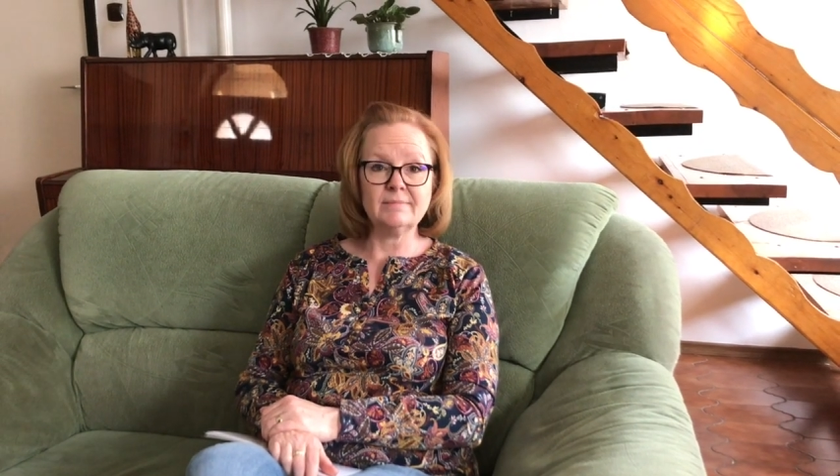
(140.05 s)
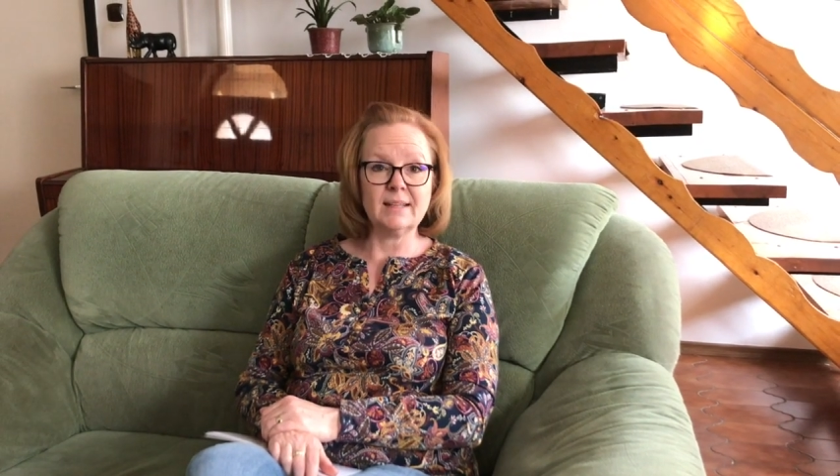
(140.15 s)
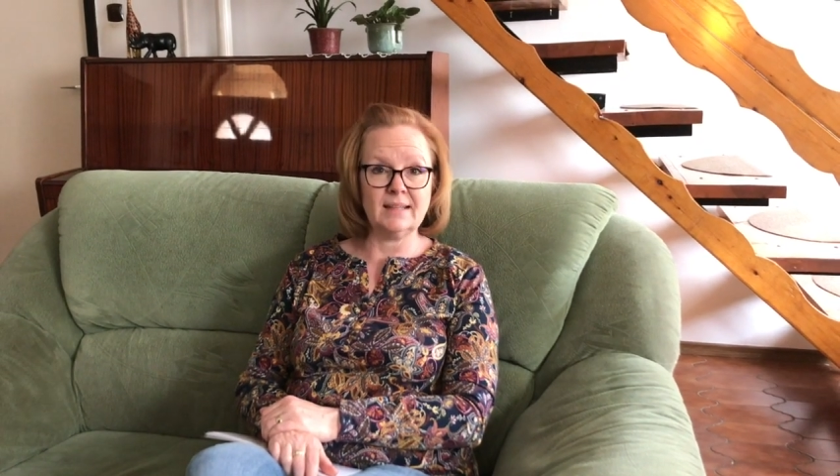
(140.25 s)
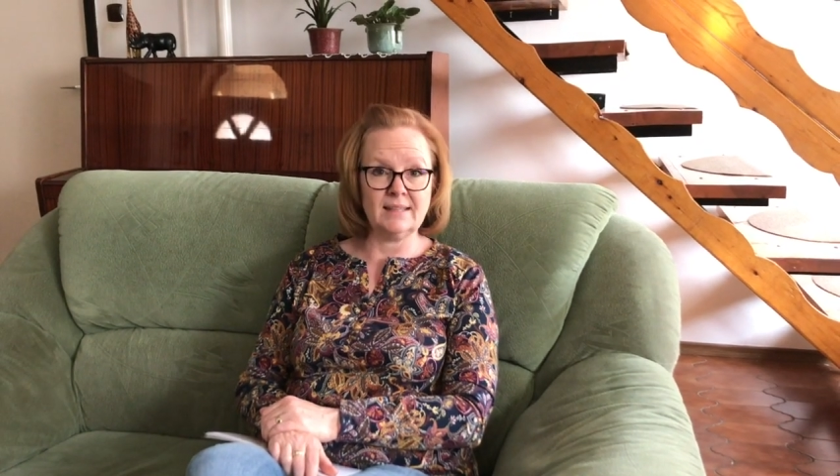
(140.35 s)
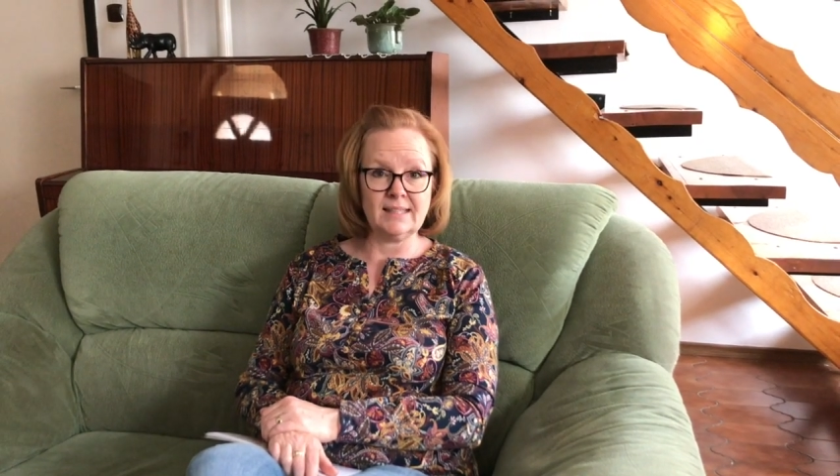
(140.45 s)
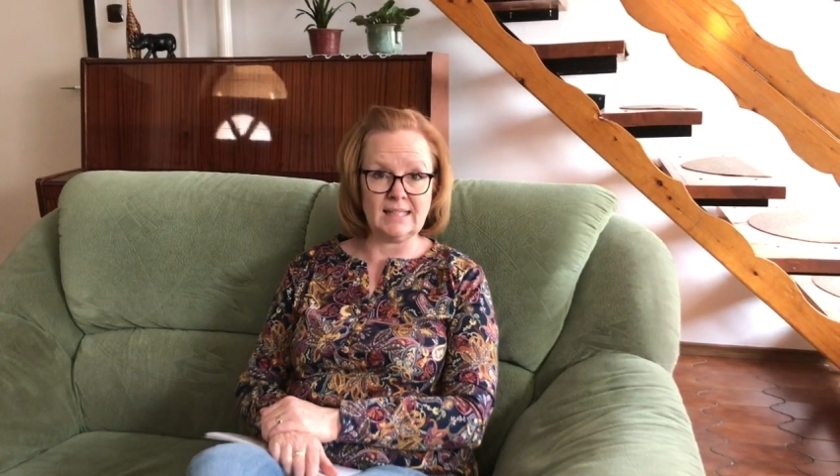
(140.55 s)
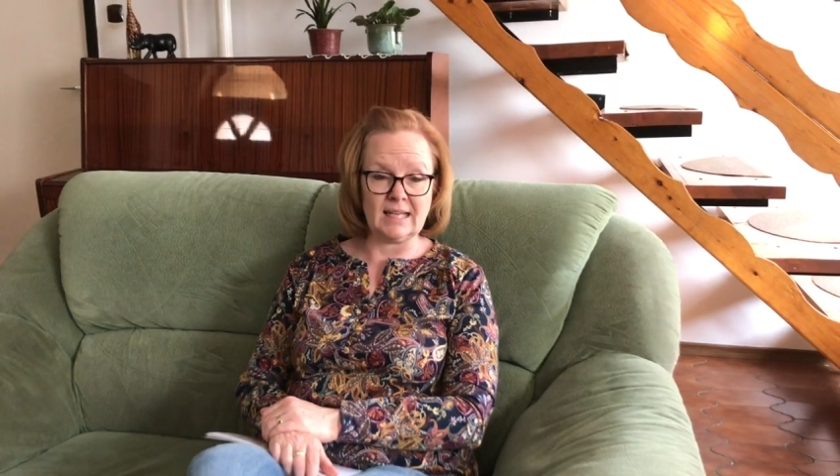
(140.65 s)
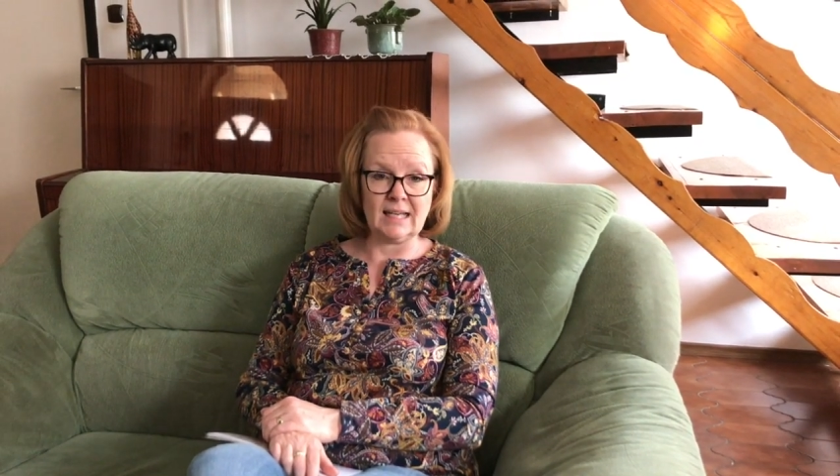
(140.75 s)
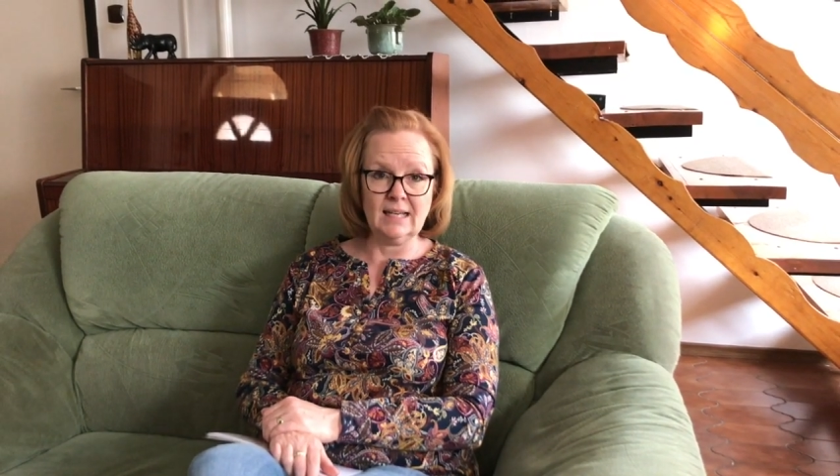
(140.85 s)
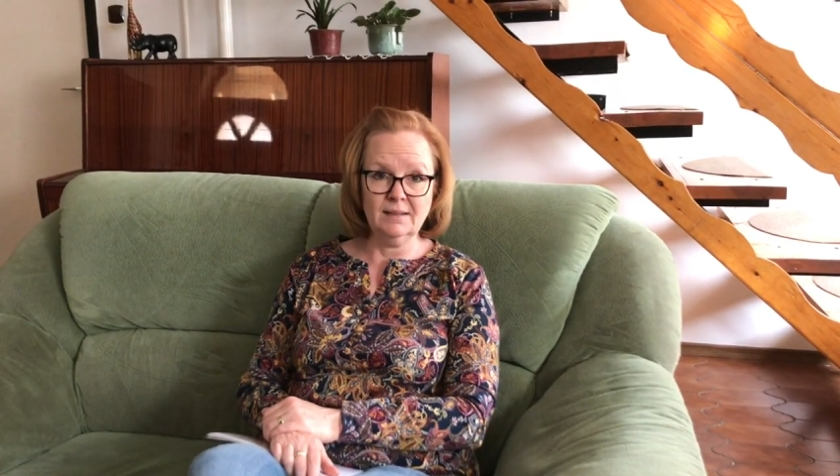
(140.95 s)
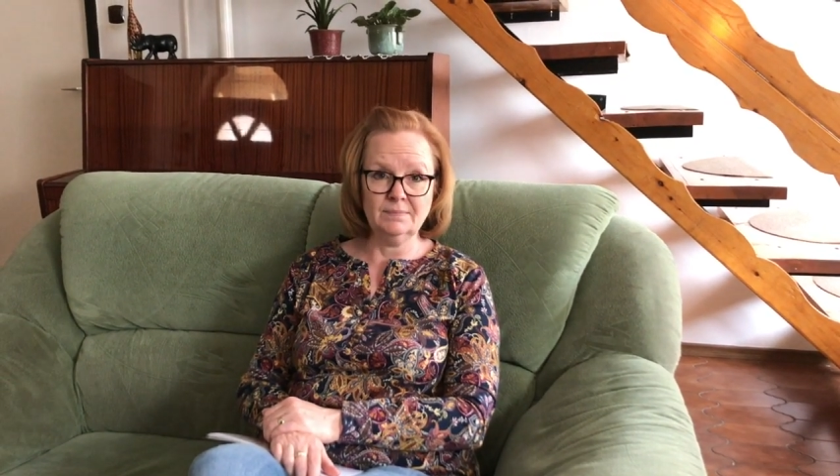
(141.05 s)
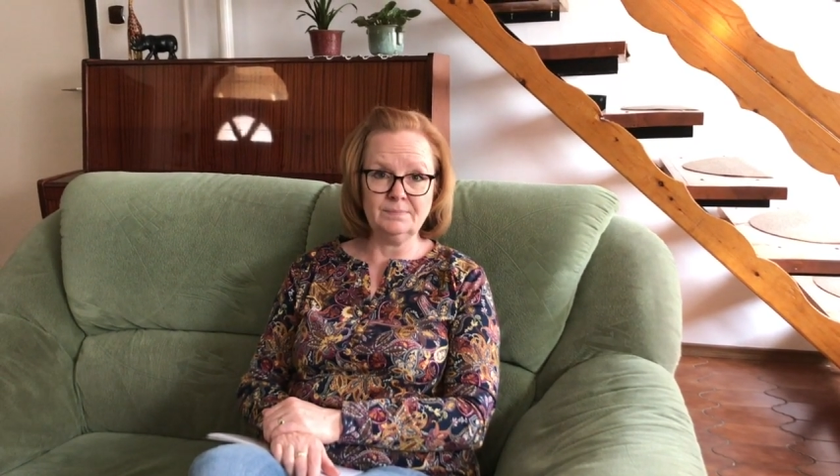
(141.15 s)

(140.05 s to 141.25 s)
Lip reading: in the city?